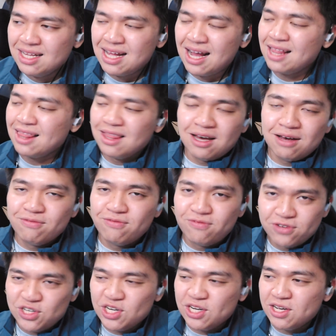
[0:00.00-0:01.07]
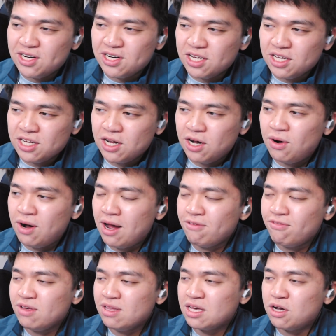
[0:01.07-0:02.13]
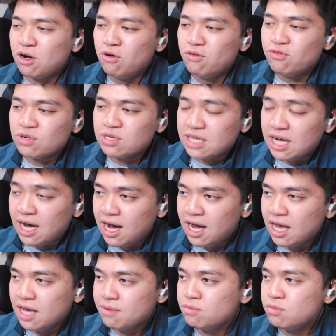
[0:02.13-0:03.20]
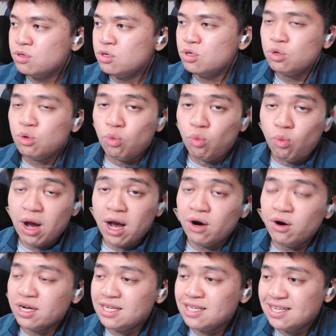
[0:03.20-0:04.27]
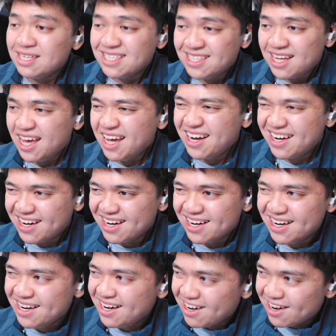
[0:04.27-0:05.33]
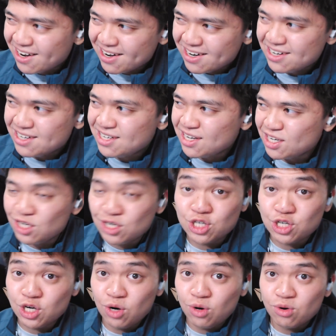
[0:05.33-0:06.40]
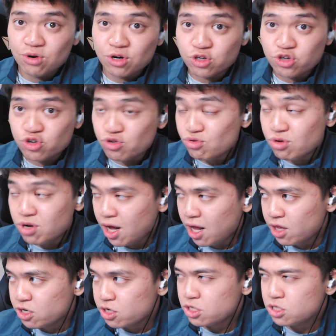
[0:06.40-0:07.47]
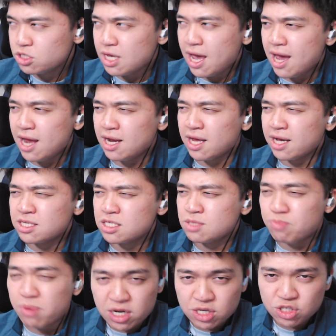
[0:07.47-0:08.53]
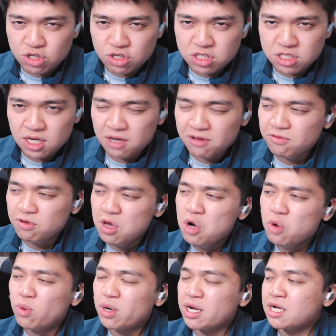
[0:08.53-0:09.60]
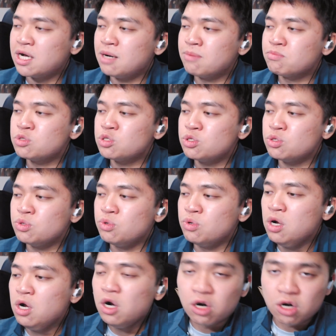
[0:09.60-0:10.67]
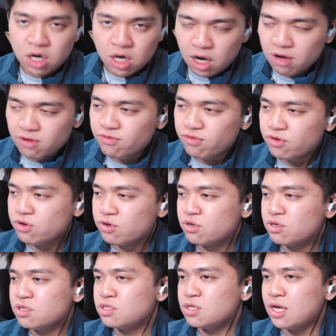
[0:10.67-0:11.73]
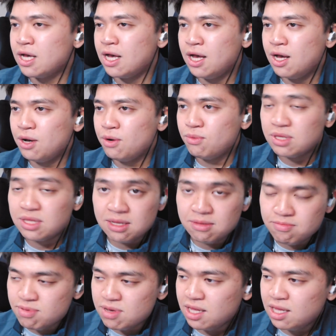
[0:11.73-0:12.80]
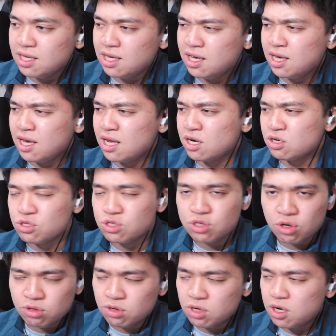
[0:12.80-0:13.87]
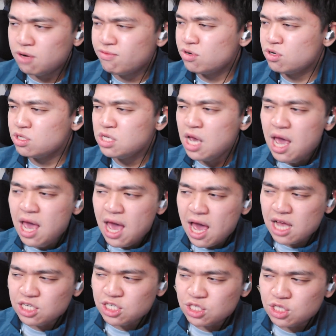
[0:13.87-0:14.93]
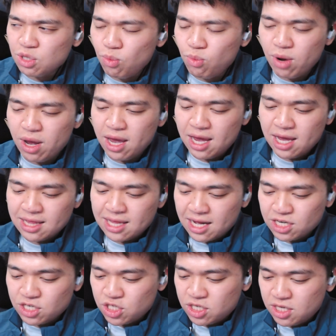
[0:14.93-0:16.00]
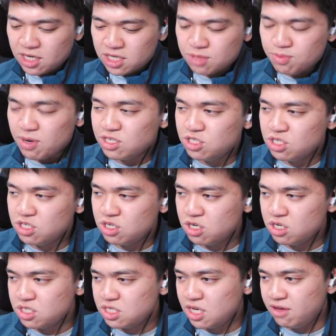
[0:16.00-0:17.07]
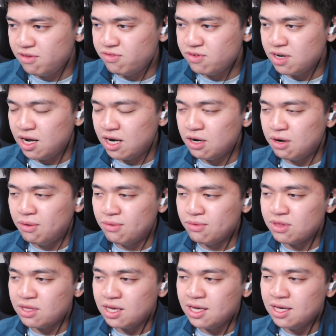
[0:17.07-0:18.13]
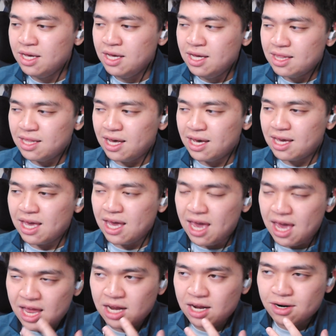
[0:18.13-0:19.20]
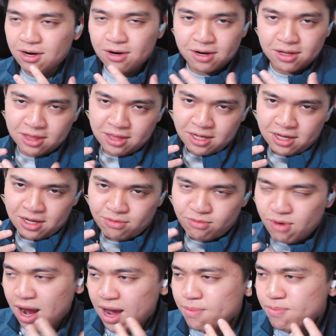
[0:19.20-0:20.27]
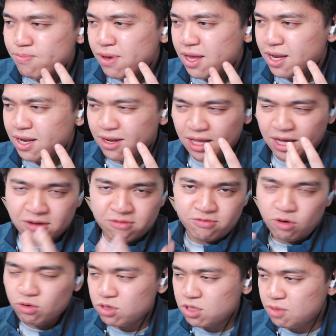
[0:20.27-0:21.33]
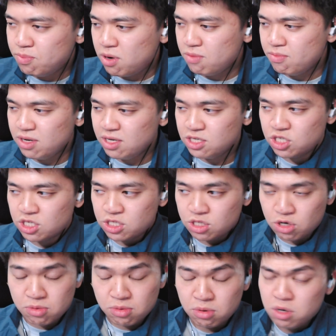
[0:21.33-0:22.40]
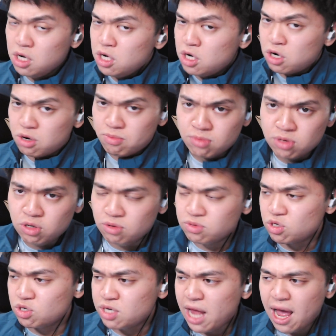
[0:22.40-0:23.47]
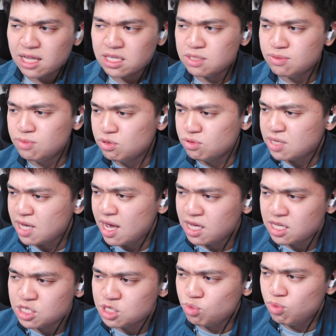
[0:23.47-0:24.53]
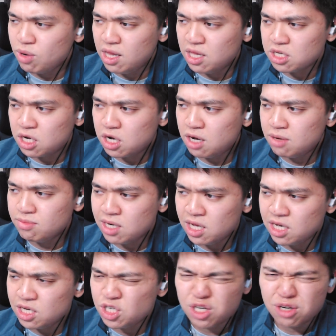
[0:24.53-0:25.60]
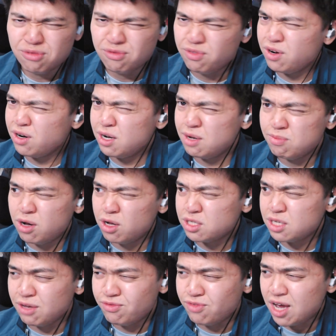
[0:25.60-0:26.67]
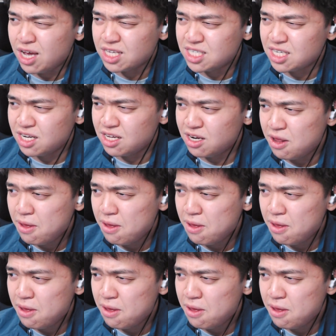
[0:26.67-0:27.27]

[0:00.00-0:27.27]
I love SIYOON, you know? I feel like over time, wow, it didn't take her to show her true colors and express herself when it comes to her covers within Billlie and her solo covers. and just the way that she expresses herself, not only like in the rap and like vocal department, just her moves, her dance moves as well in combination. Very multifaceted.